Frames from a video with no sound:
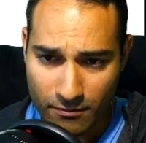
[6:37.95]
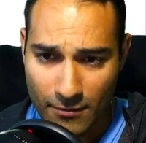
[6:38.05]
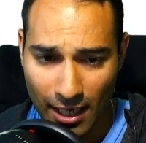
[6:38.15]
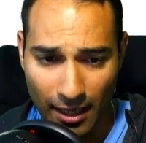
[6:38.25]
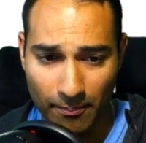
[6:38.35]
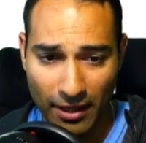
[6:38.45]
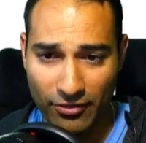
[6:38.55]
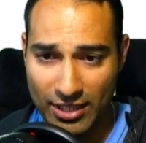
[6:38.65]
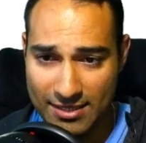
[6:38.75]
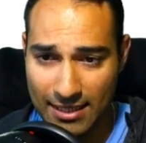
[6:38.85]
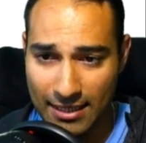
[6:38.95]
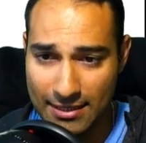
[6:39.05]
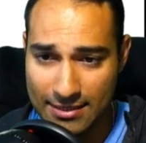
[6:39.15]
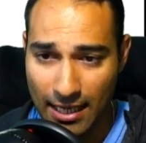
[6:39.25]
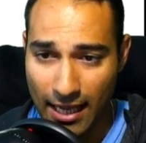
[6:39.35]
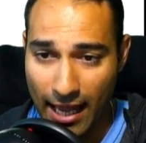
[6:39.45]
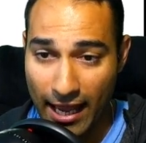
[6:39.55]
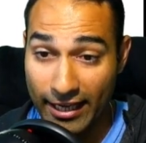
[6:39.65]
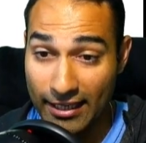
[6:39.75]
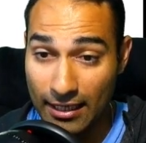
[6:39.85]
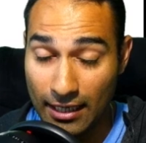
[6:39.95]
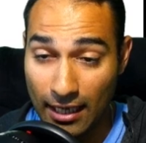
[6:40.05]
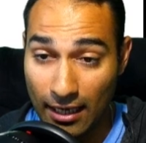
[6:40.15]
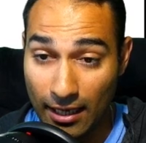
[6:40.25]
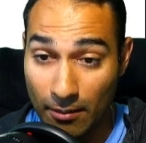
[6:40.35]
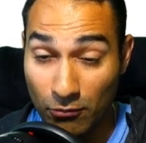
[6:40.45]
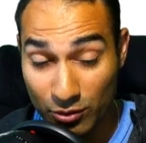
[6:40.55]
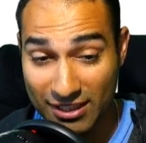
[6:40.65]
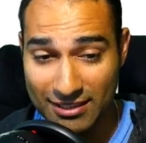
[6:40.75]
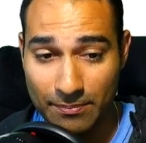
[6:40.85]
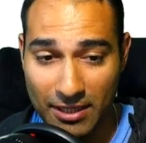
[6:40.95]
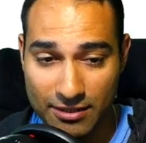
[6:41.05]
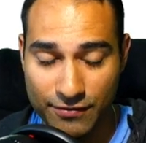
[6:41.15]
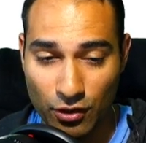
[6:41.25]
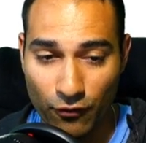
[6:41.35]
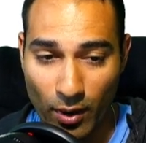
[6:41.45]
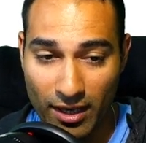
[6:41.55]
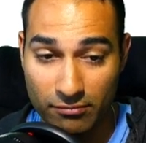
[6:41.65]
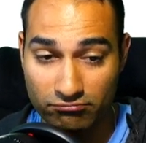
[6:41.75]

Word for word: Um, this is a uh, multi-sig piece of software.